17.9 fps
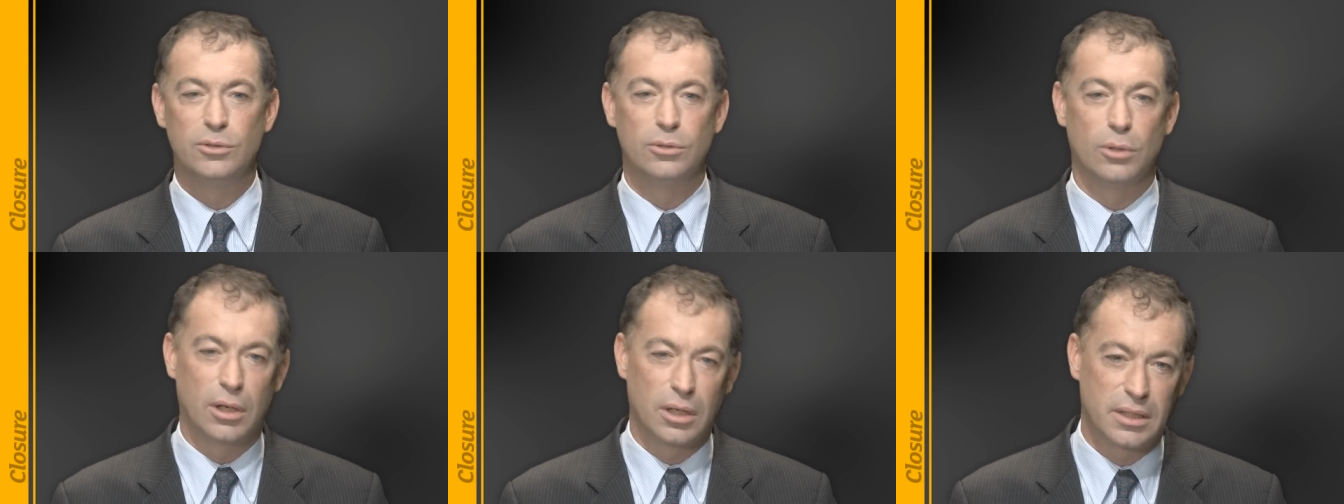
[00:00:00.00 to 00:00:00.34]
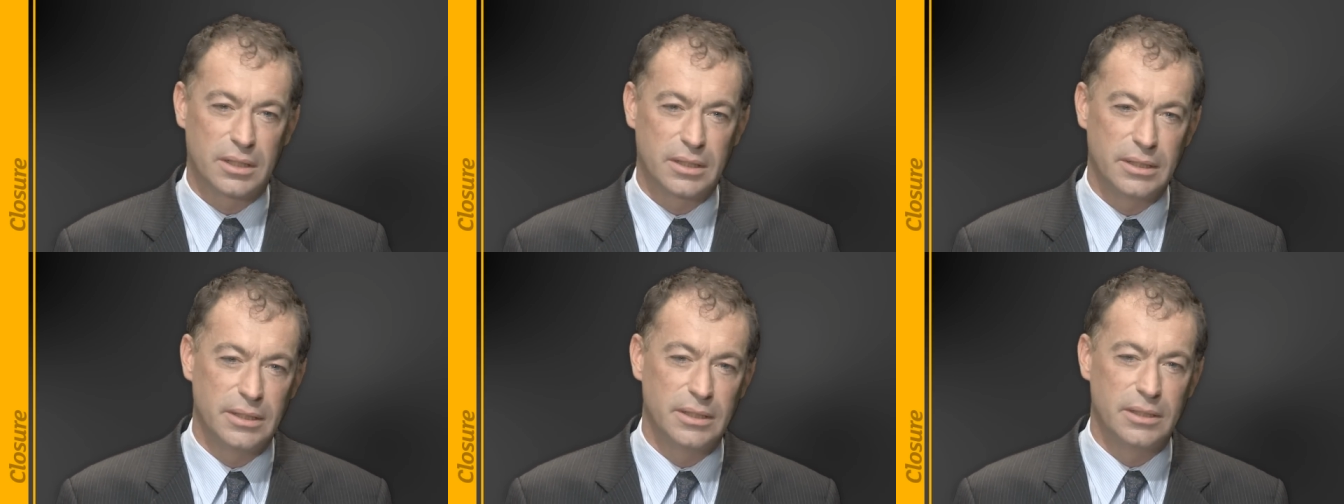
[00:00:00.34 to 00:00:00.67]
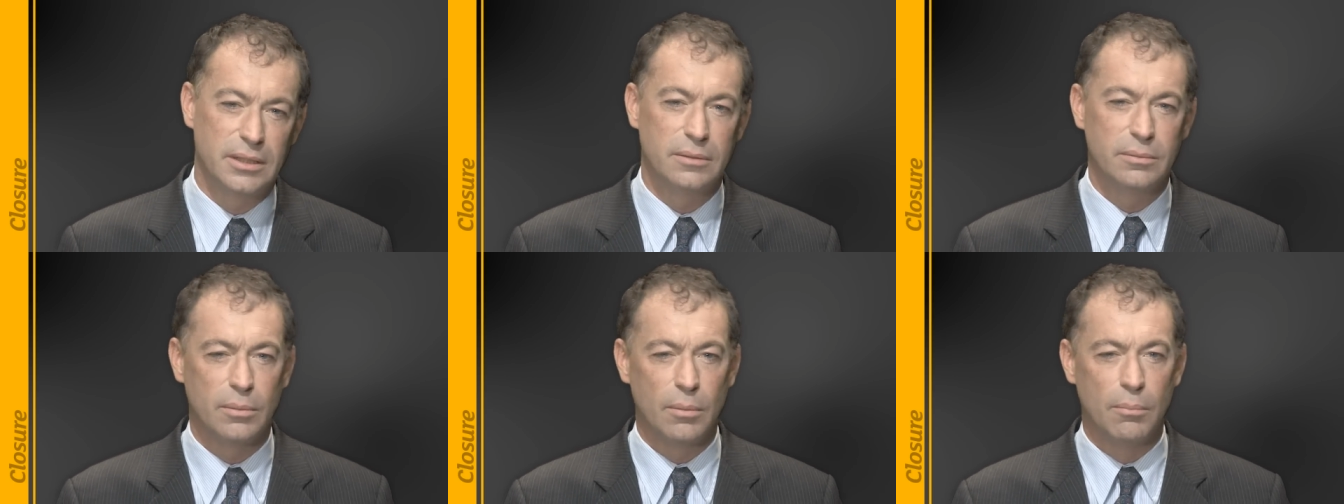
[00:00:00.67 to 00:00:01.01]
You are
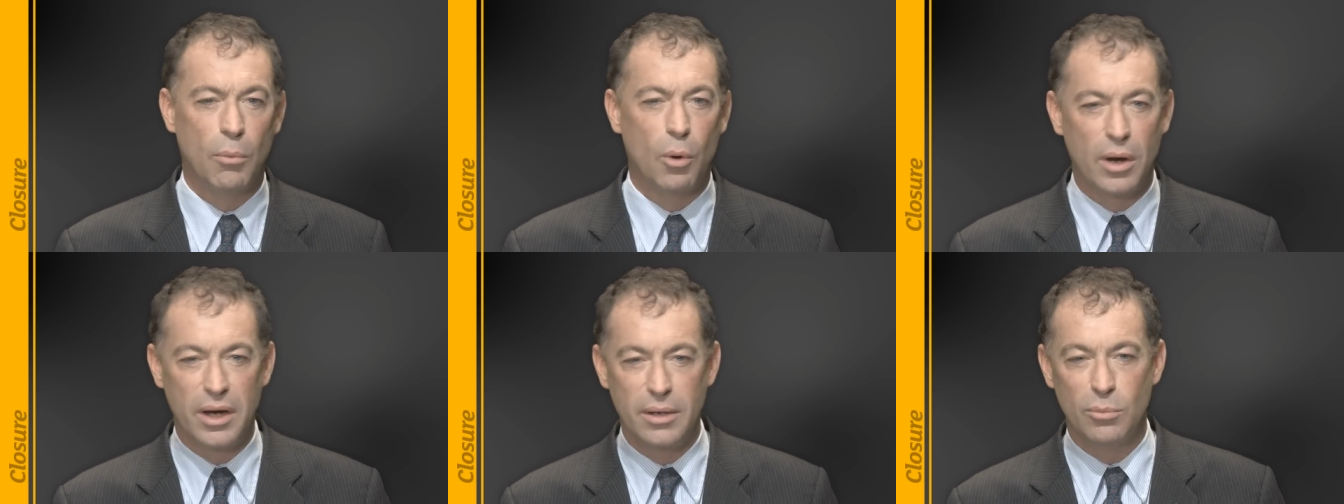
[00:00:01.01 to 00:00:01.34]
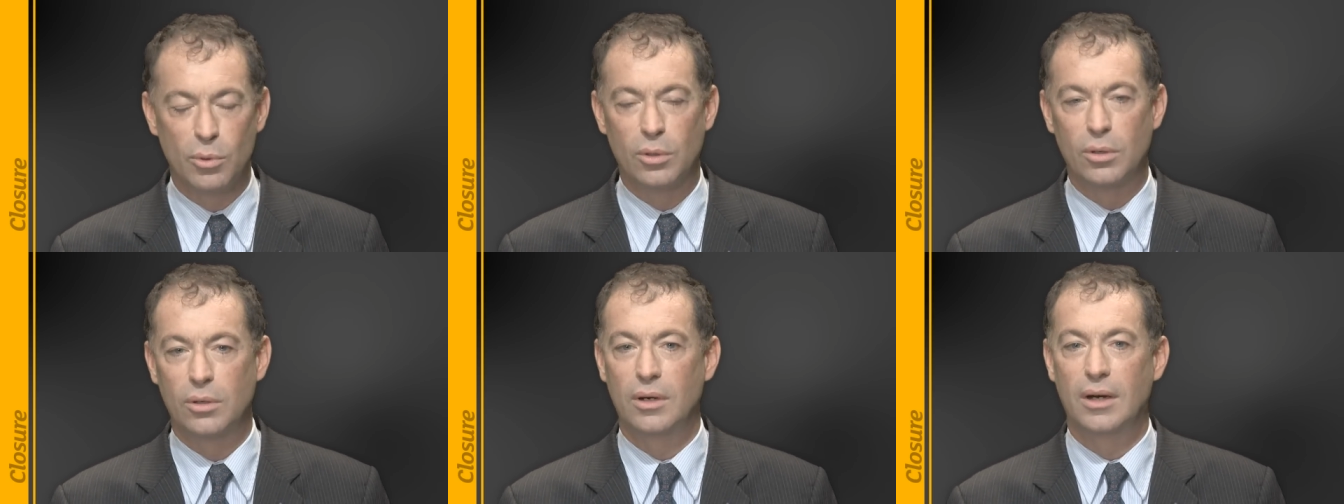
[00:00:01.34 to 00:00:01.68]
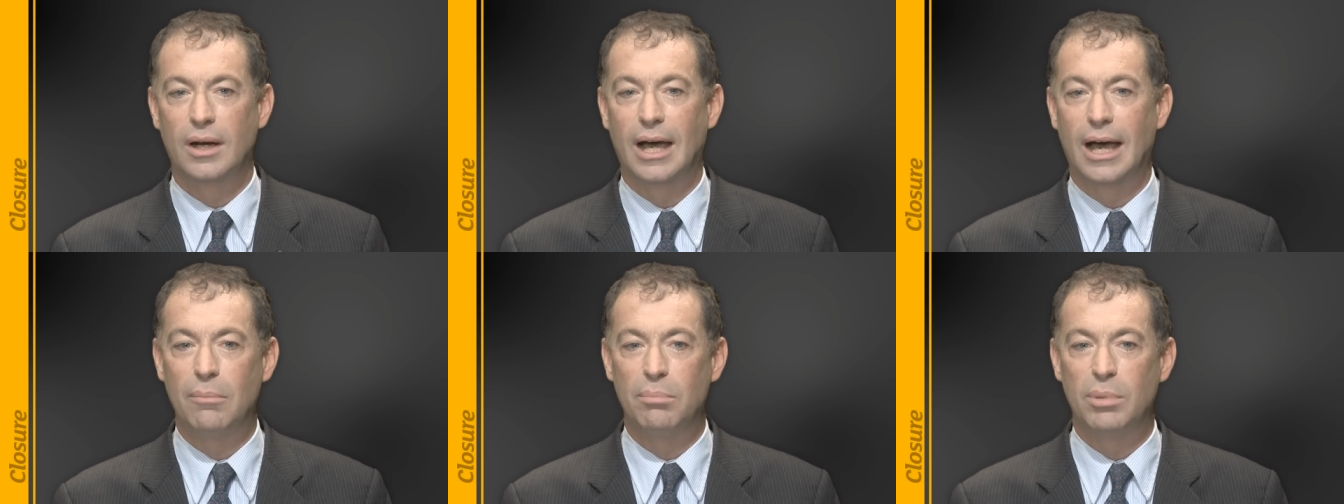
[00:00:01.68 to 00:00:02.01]
clear more and more
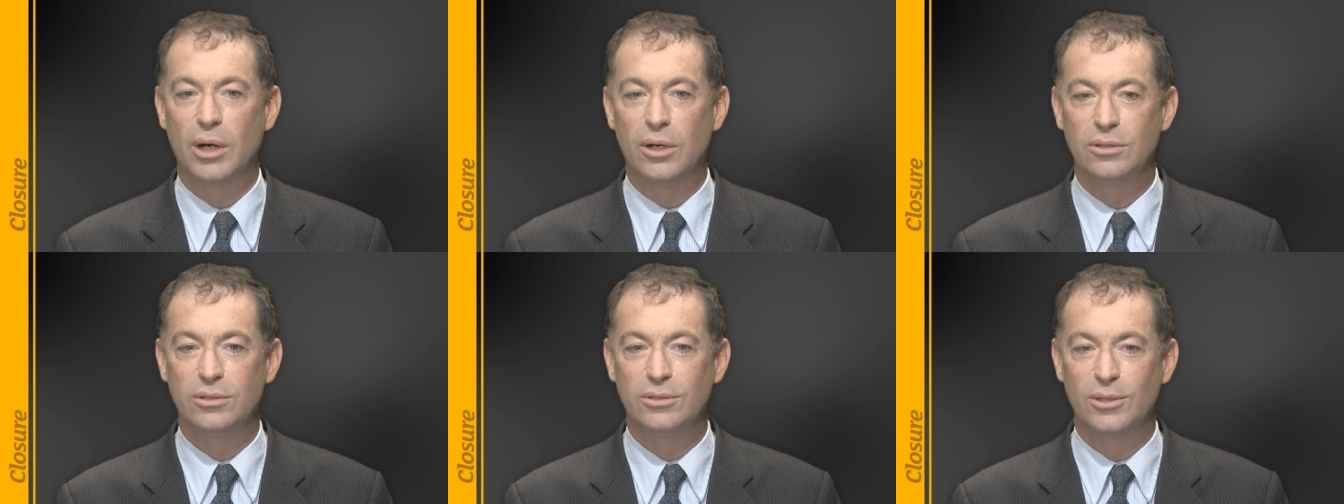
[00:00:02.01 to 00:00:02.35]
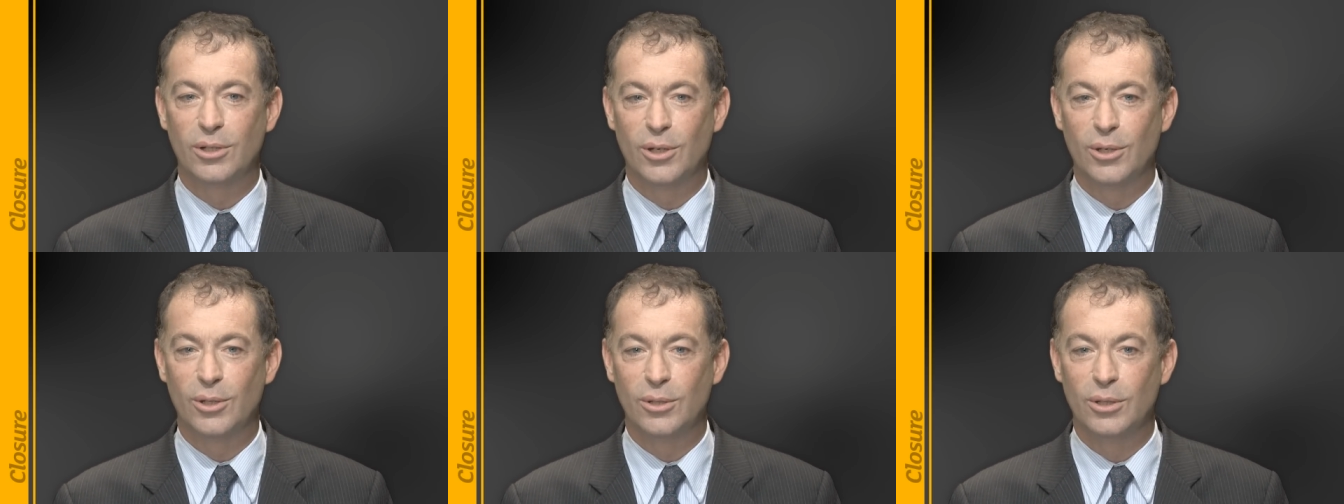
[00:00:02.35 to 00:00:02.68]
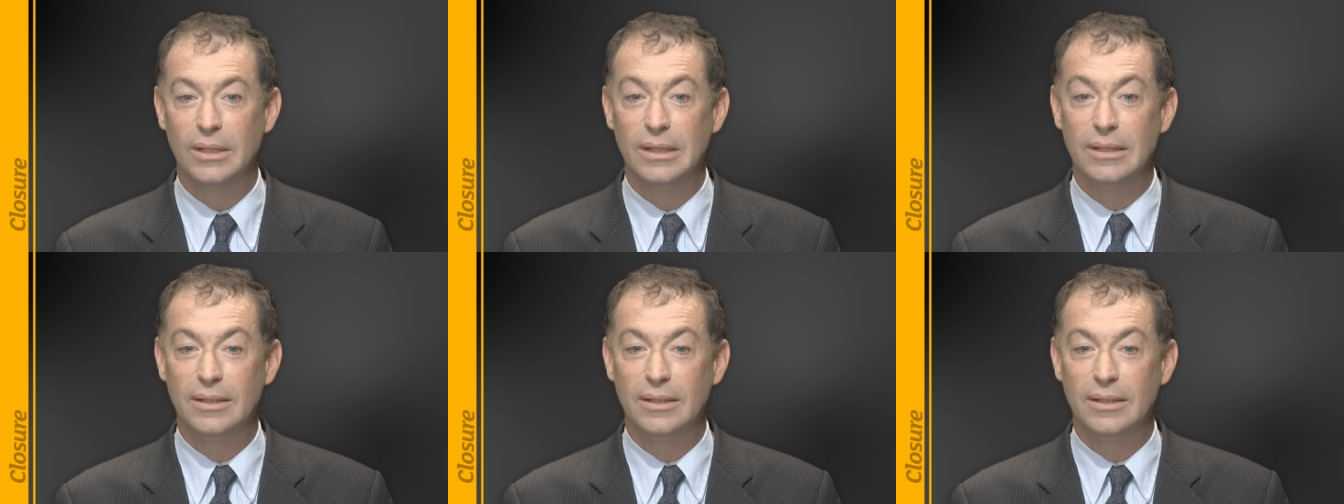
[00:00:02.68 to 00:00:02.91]
about uh,